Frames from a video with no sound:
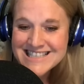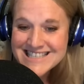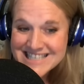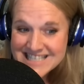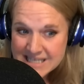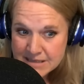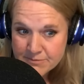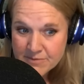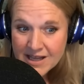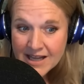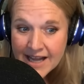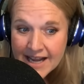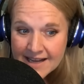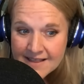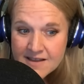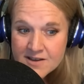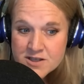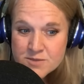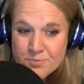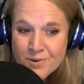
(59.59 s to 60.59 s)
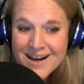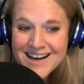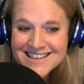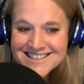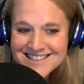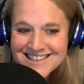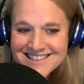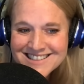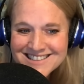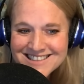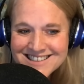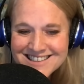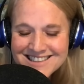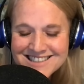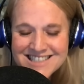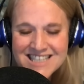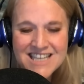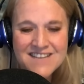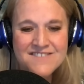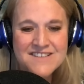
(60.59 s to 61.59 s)
stimulate those processes.
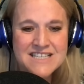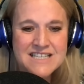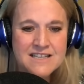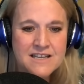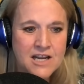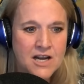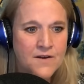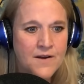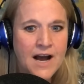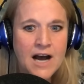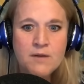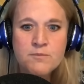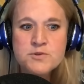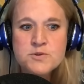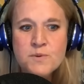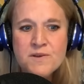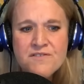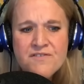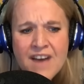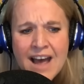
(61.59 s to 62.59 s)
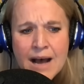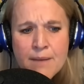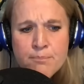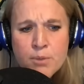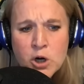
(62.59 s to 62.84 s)
It even, you know, helps with fat